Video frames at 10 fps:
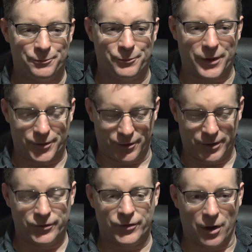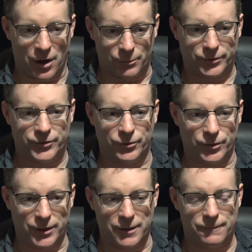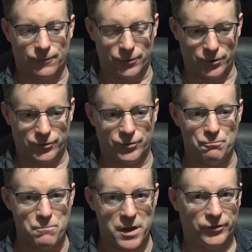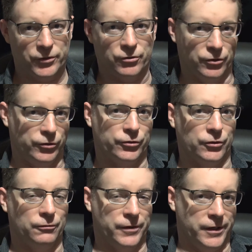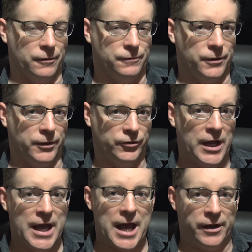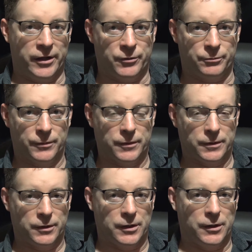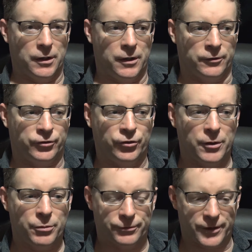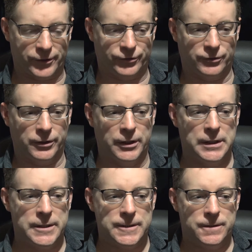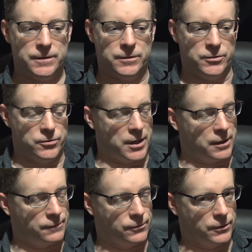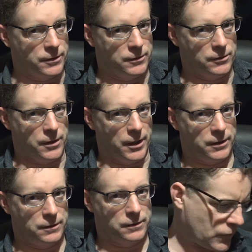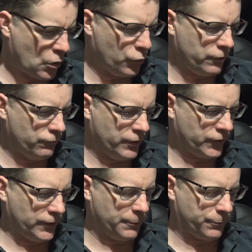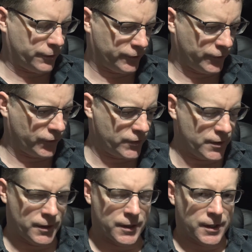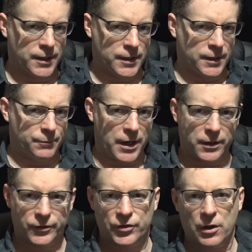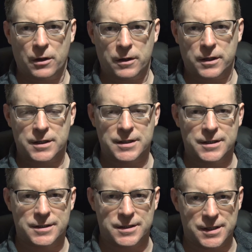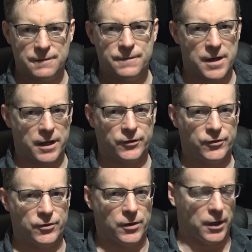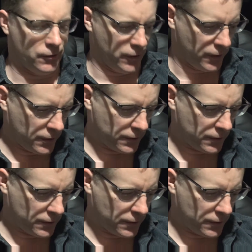but there is the opportunity for you to miss crucial video footage, and as a shooting professional, you can't afford to do that. We recently purchased the Panasonic DVX200.